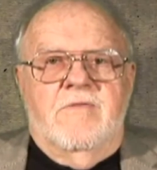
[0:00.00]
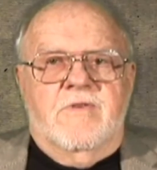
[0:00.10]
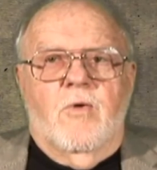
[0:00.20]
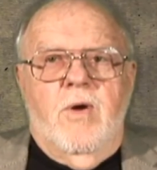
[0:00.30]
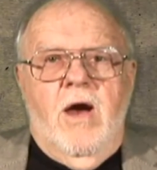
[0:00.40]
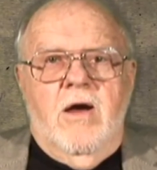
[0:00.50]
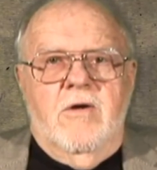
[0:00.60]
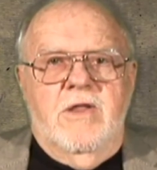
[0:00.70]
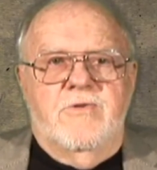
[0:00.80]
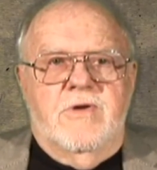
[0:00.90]
So we
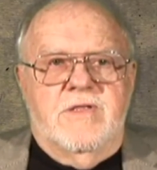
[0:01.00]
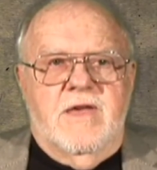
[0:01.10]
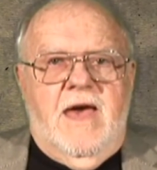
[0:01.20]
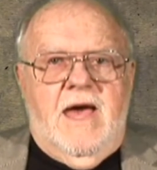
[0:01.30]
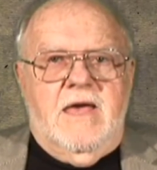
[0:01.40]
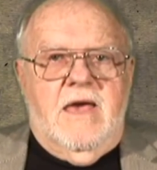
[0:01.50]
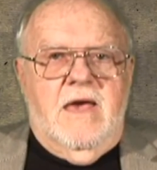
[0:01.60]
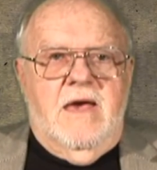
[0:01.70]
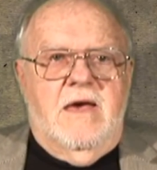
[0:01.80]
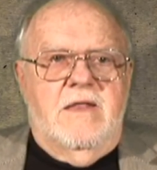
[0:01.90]
are under attack.
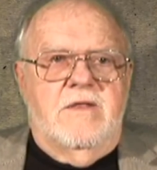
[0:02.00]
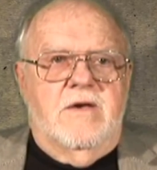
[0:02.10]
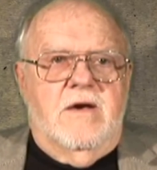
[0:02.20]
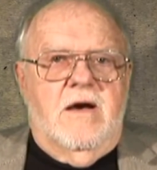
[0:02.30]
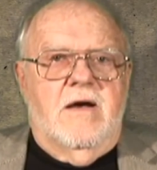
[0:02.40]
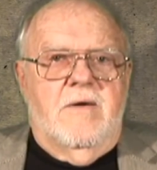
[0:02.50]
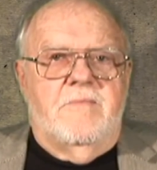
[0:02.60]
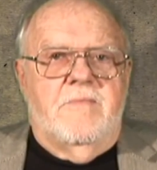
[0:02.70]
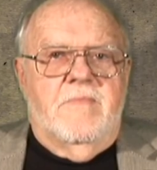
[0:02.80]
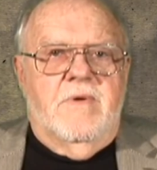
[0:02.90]
And
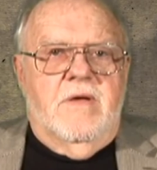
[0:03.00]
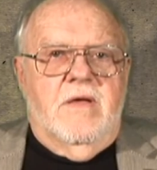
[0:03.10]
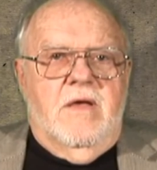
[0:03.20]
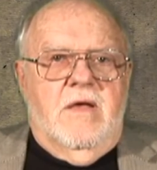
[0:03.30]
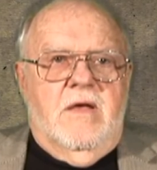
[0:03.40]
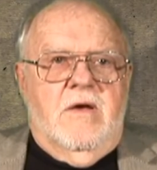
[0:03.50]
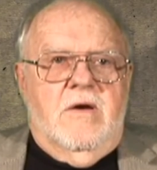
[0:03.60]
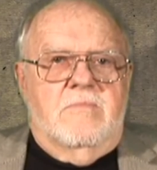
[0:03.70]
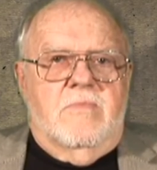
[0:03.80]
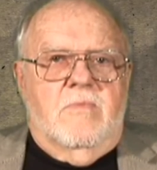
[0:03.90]

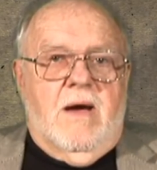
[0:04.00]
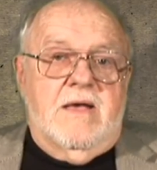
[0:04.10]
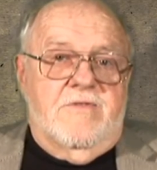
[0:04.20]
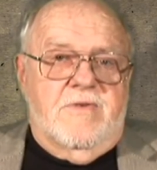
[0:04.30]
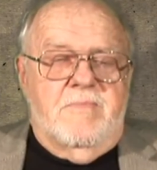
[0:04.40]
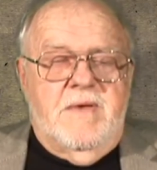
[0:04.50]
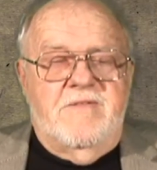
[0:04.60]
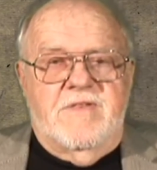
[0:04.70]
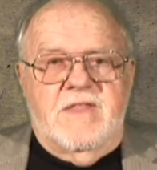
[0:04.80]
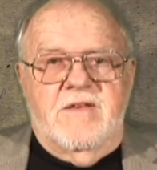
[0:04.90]
I guess
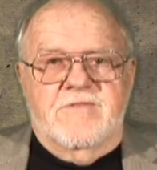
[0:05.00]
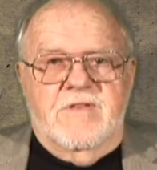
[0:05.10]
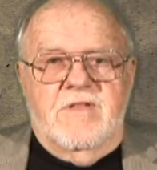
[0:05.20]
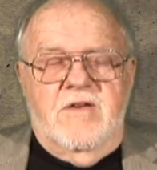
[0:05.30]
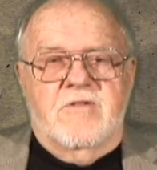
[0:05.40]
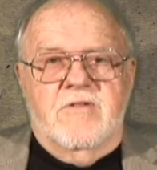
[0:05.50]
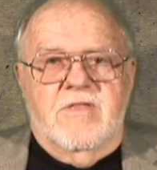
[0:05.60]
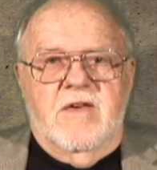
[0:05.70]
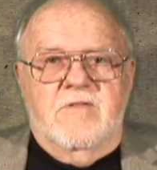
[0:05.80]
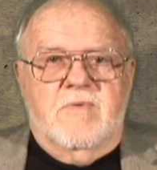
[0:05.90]
obesity is another
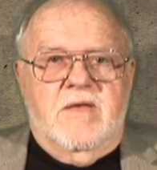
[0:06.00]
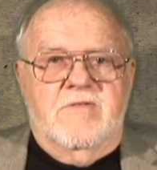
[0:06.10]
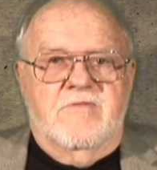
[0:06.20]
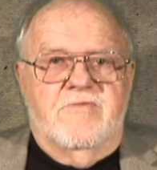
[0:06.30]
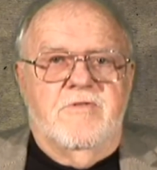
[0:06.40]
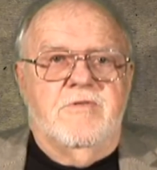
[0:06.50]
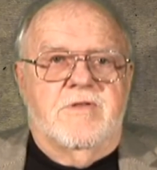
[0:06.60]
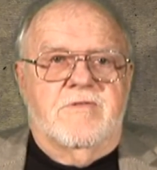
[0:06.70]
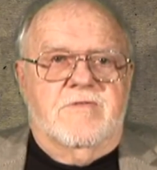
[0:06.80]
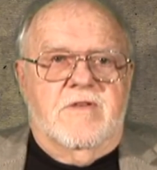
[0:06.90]
thing because the
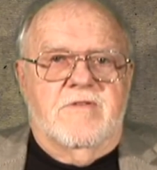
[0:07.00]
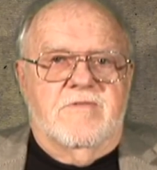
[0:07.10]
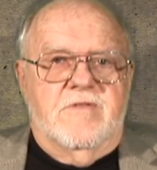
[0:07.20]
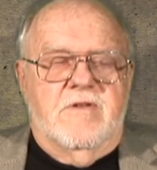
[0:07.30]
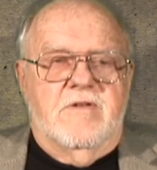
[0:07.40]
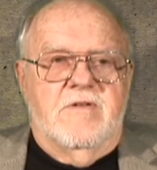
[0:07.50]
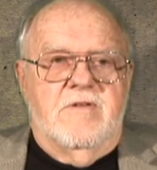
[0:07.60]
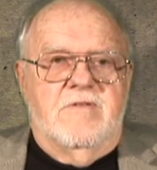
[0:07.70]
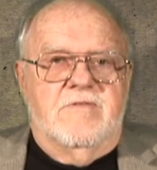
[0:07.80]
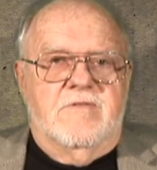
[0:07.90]
food
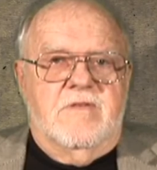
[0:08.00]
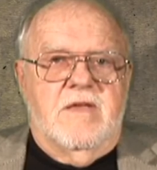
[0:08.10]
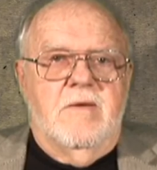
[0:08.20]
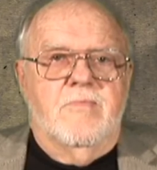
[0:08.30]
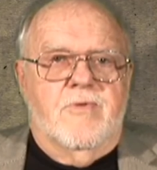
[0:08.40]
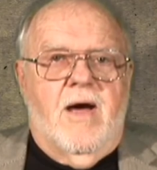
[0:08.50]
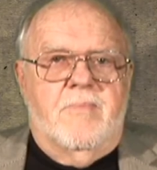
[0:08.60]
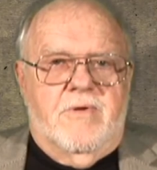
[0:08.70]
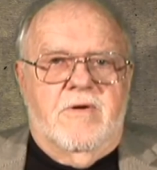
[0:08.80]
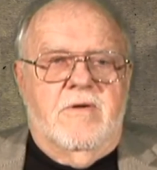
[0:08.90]
is
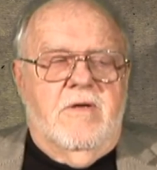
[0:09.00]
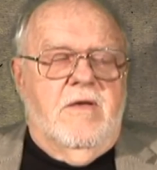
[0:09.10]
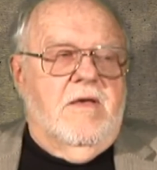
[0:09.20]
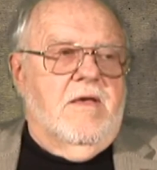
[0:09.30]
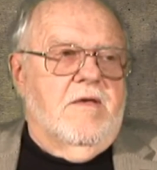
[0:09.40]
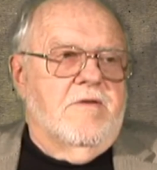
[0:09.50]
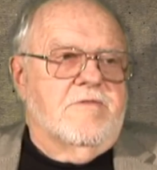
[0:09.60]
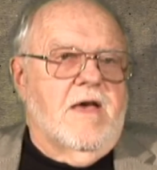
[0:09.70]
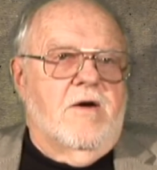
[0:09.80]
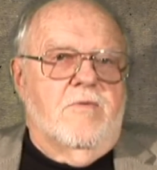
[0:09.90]
improper,
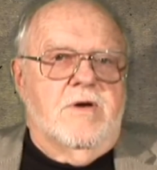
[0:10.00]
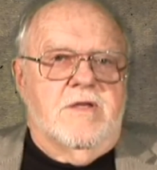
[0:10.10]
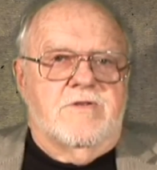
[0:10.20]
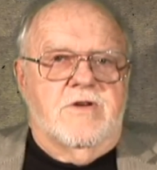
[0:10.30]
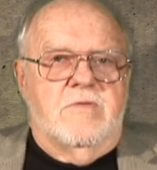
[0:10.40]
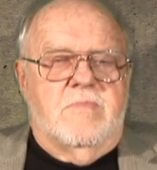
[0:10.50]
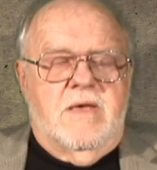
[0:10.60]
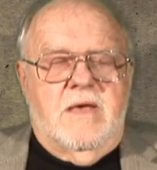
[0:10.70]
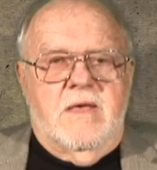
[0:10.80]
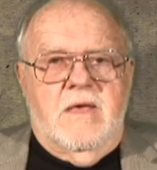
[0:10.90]
is not what it should
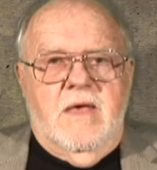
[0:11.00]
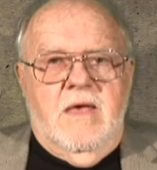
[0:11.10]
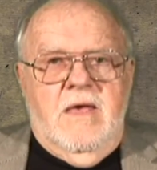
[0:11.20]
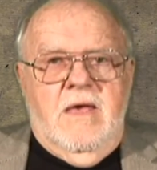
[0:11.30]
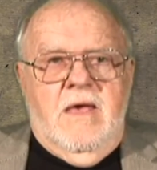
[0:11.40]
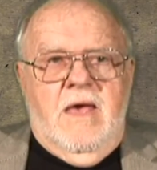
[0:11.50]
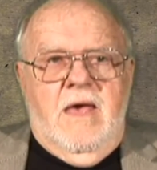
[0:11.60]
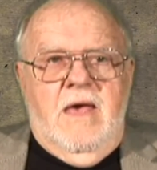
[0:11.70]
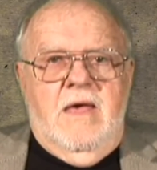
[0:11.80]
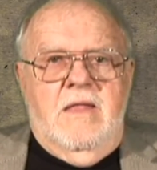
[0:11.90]
be.
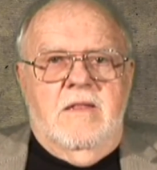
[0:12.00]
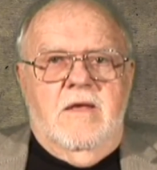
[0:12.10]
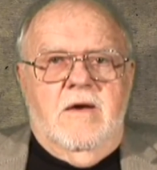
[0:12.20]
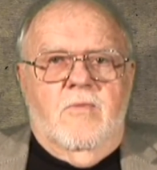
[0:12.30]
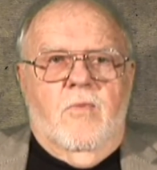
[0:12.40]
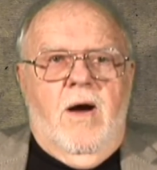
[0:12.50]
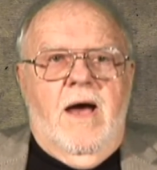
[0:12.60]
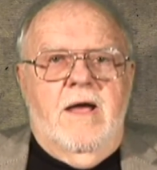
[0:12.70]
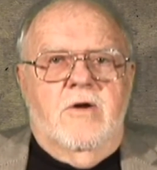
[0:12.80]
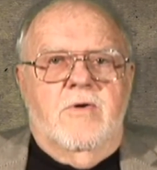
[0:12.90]
And
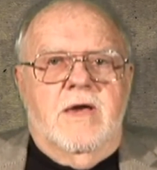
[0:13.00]
why are